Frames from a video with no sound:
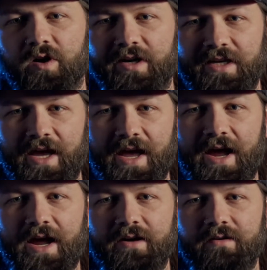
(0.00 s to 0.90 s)
where he
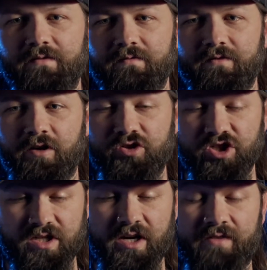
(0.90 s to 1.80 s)
had,
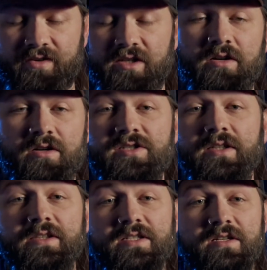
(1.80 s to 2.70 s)
just enough guitars
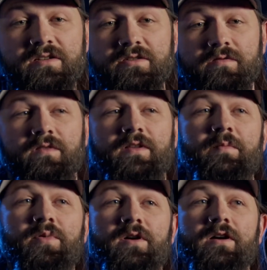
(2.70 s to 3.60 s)
to listen to for
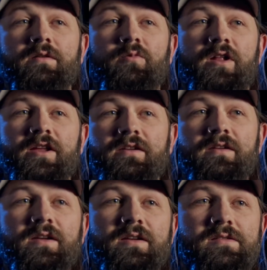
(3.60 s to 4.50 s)
that part while he
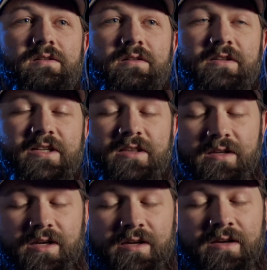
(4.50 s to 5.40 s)
did his little lead
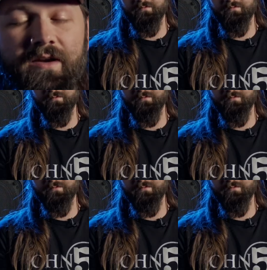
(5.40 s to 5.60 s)
thing.